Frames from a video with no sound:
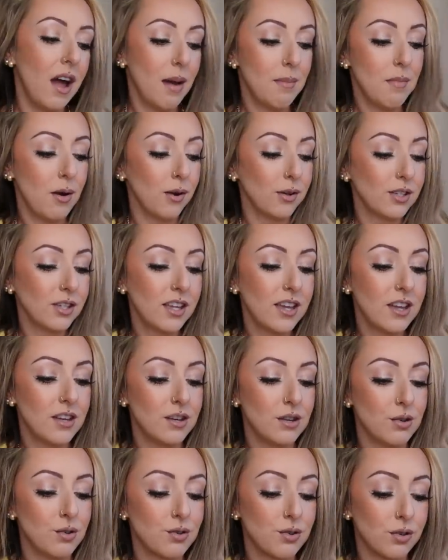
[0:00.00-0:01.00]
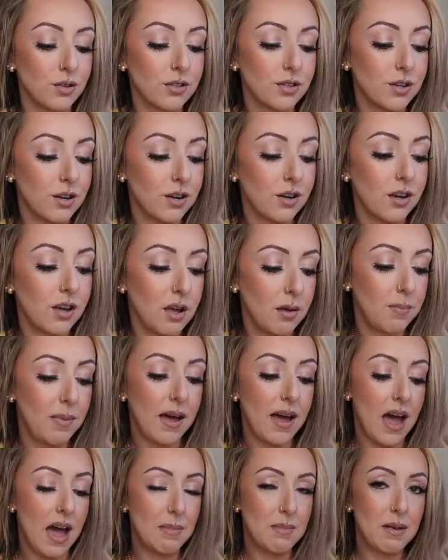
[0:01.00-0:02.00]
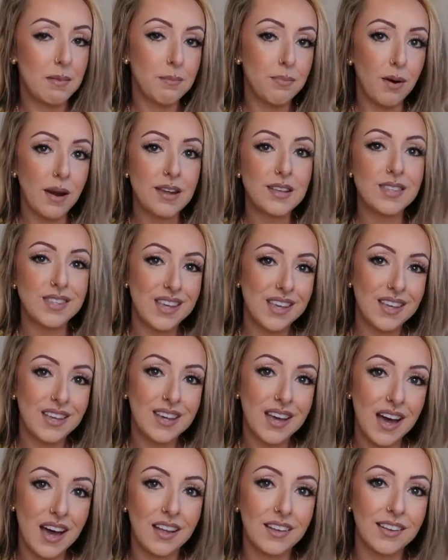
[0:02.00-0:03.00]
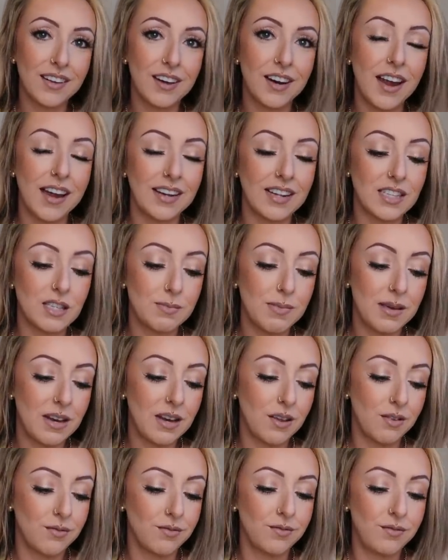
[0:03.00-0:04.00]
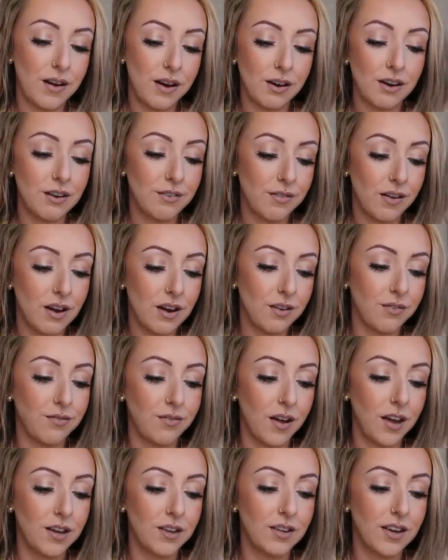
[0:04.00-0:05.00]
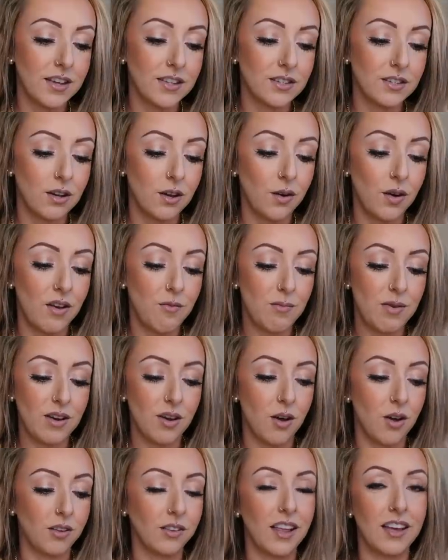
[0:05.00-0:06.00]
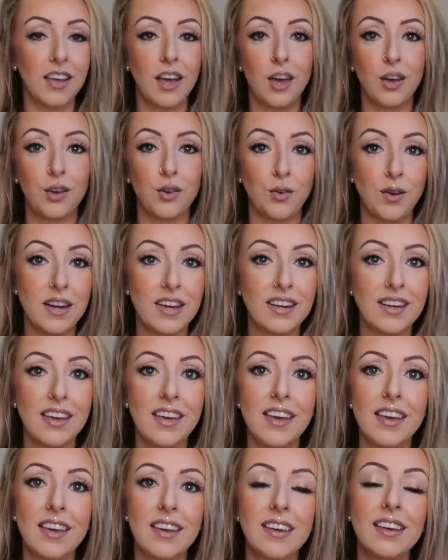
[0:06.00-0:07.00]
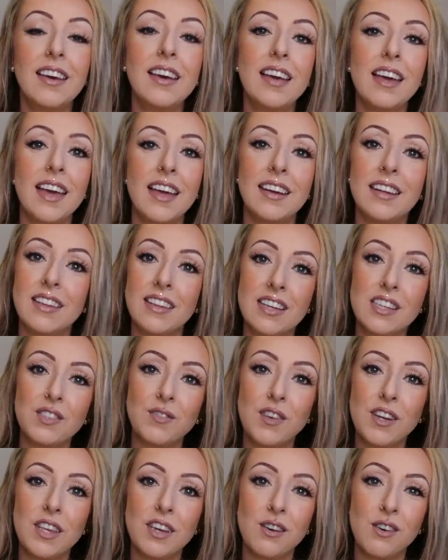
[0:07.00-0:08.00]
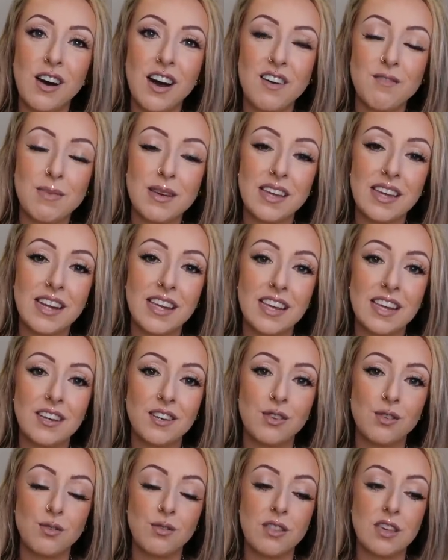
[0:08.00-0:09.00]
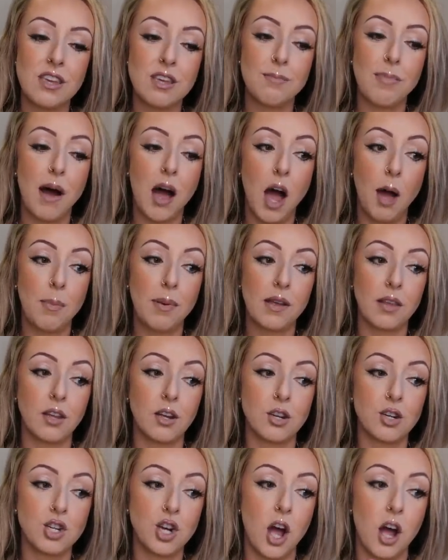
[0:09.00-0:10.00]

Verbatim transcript: I'm mostly a neutrals girl, but I'm embracing color and it's been very, very fun. You guys know I've been on like a green kick and in this video I've been getting into the popular